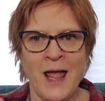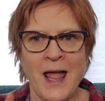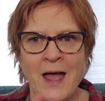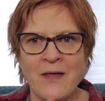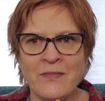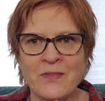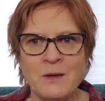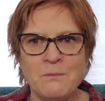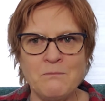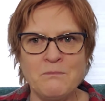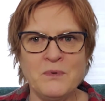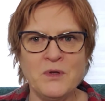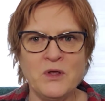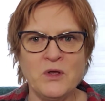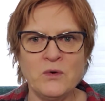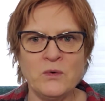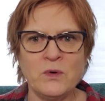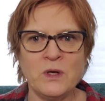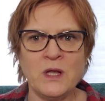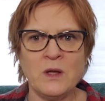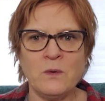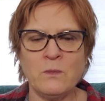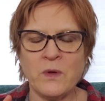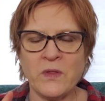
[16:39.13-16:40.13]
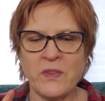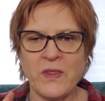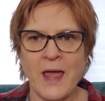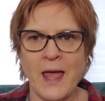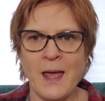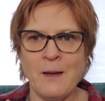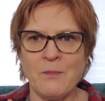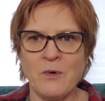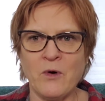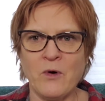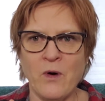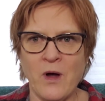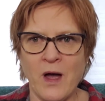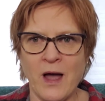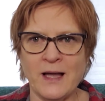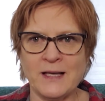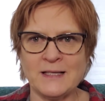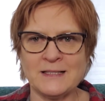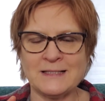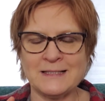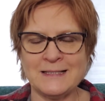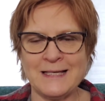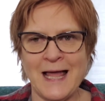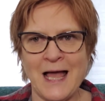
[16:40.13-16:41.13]
And the beauty with
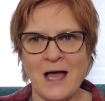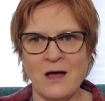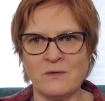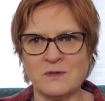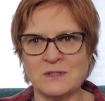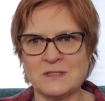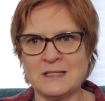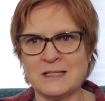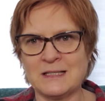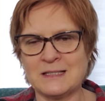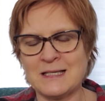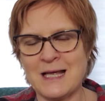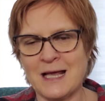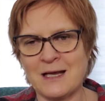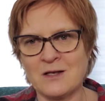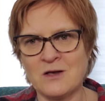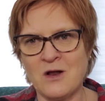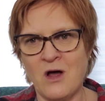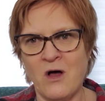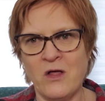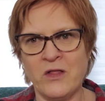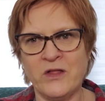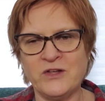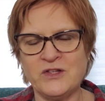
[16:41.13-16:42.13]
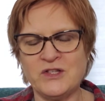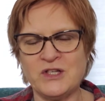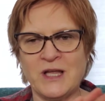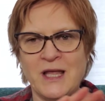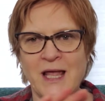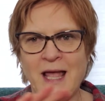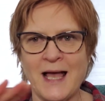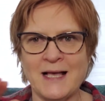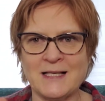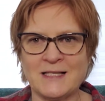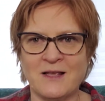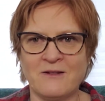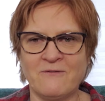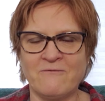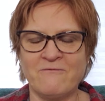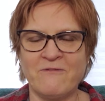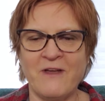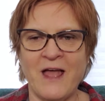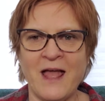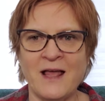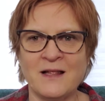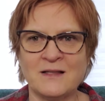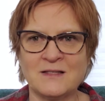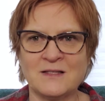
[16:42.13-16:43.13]
MRIs now is that technology has
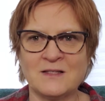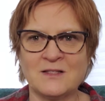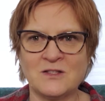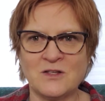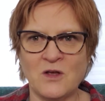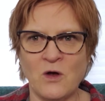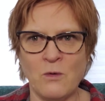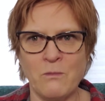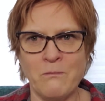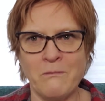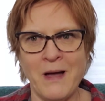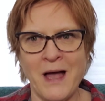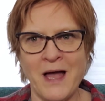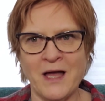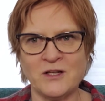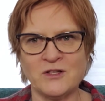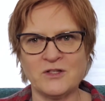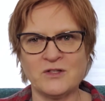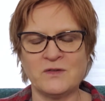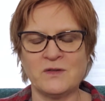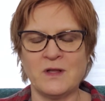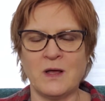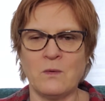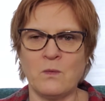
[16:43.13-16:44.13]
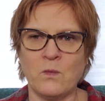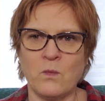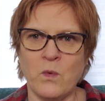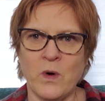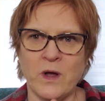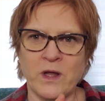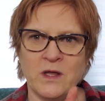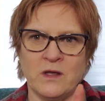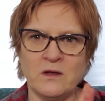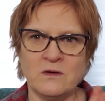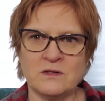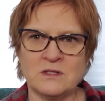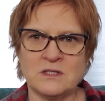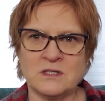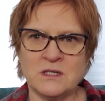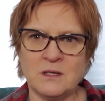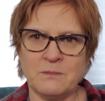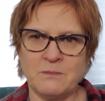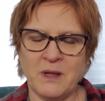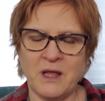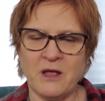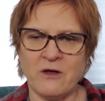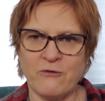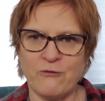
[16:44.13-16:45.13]
advanced so much that what used
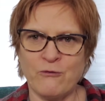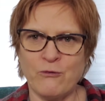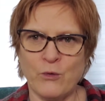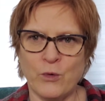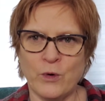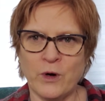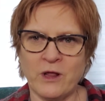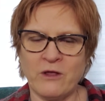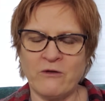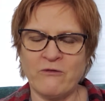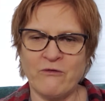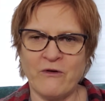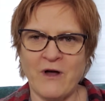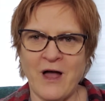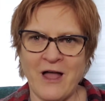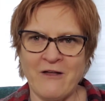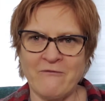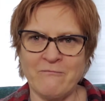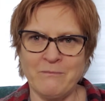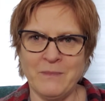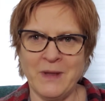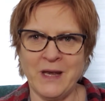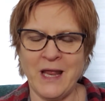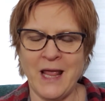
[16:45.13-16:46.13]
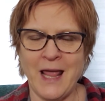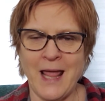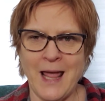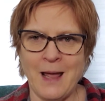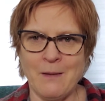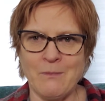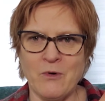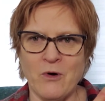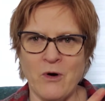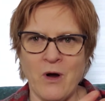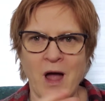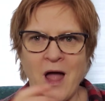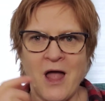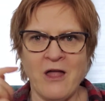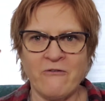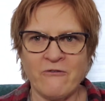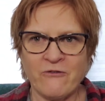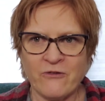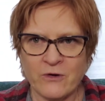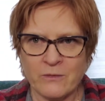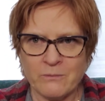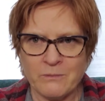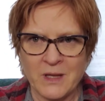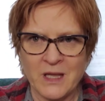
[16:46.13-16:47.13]
to be a 45-minute MRI
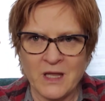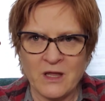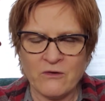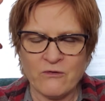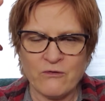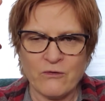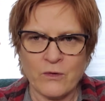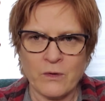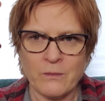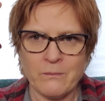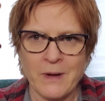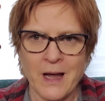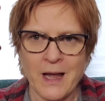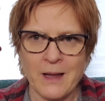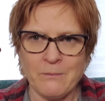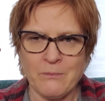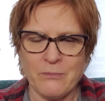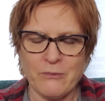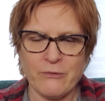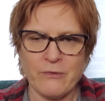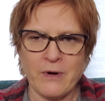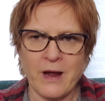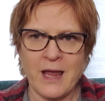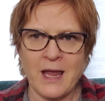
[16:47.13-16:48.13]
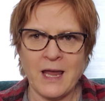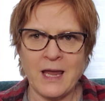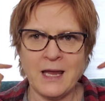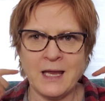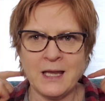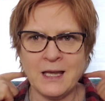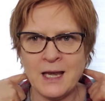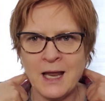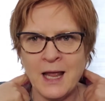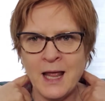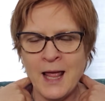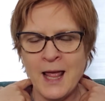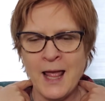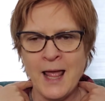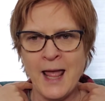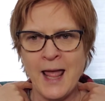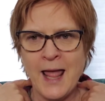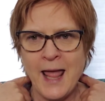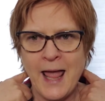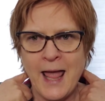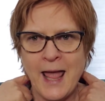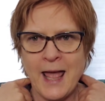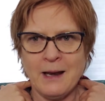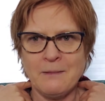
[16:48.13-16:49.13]
for me, for my brain
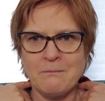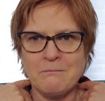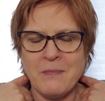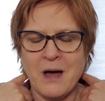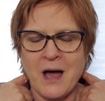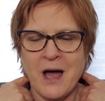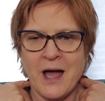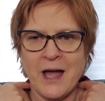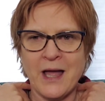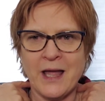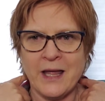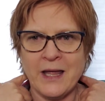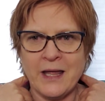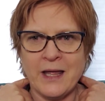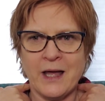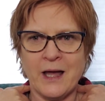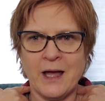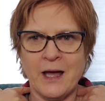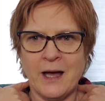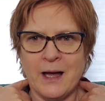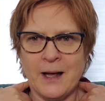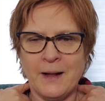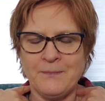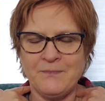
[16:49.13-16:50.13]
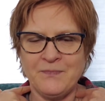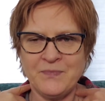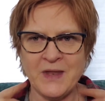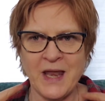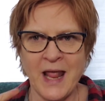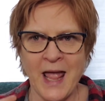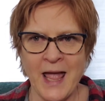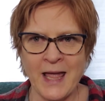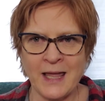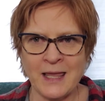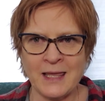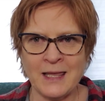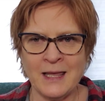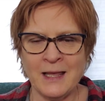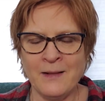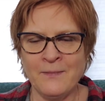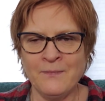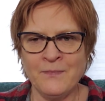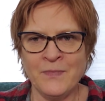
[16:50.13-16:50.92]
and my neck,